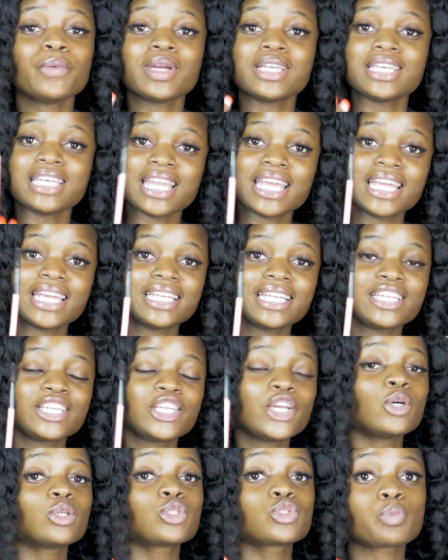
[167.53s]
will need
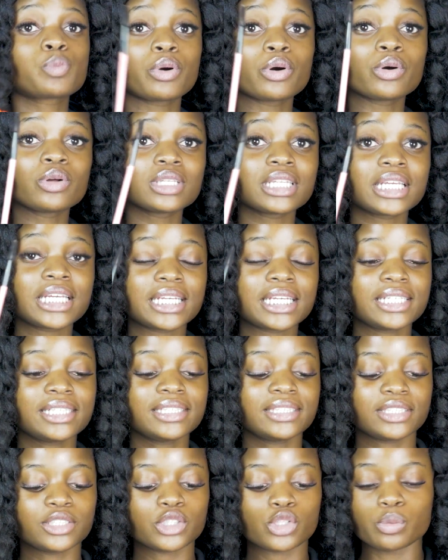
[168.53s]
your spoolie
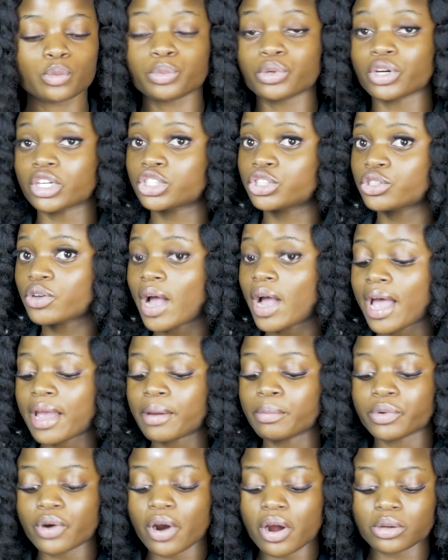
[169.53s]
to brush your
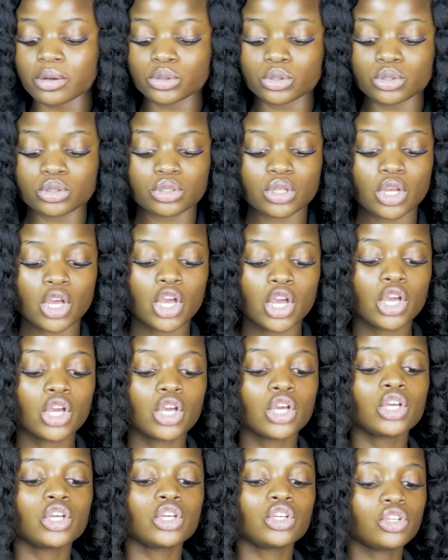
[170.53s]
eyebrows.
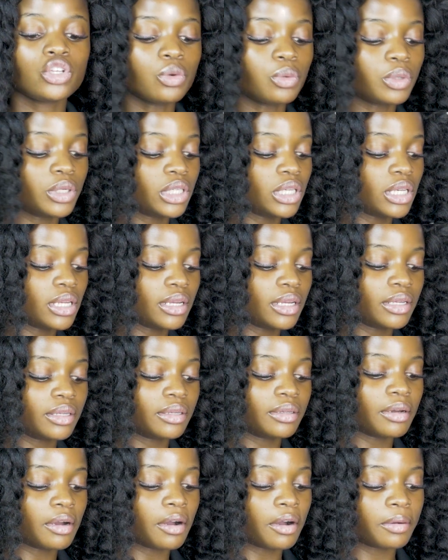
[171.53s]
You will
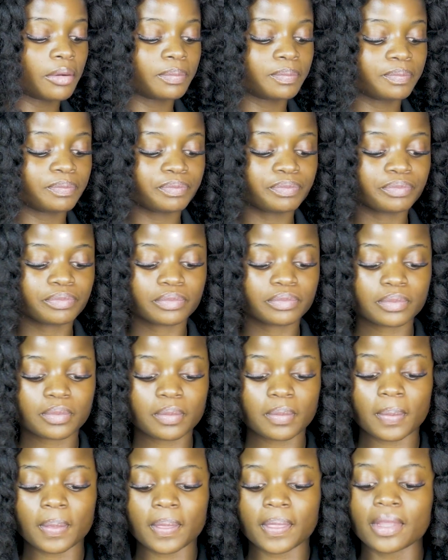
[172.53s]
need
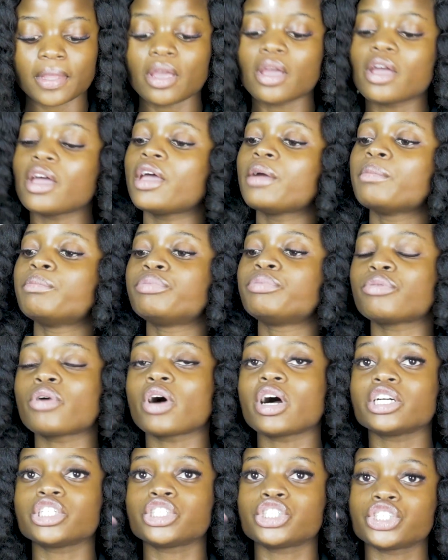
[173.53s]
a
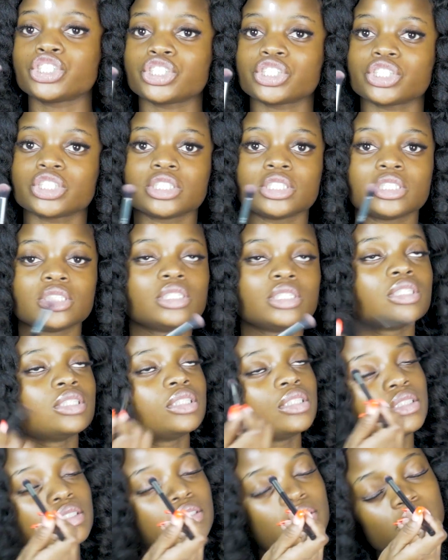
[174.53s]
brush
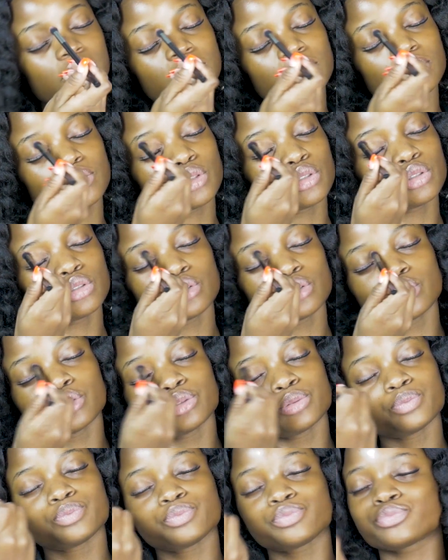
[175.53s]

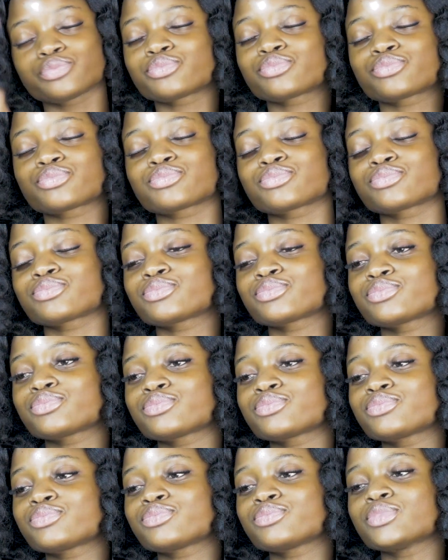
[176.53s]
to
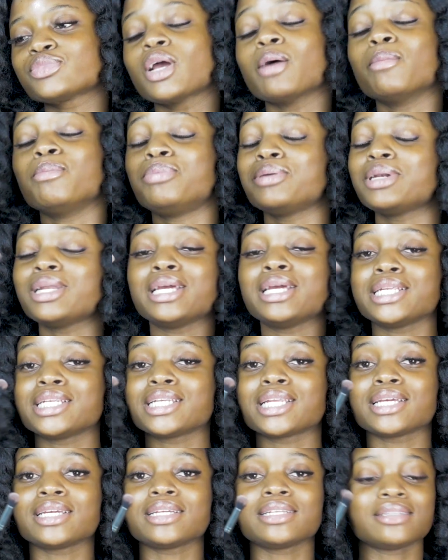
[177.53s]

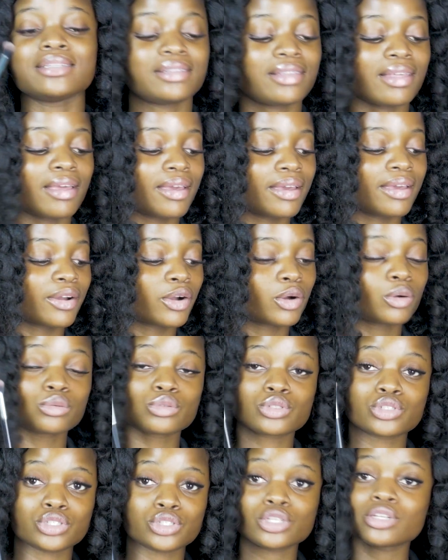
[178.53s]
blend in the
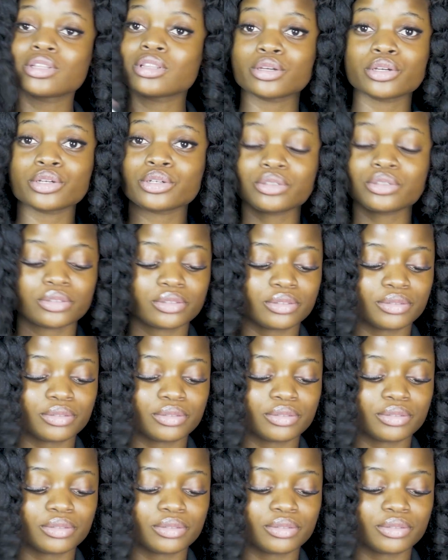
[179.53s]
concealer.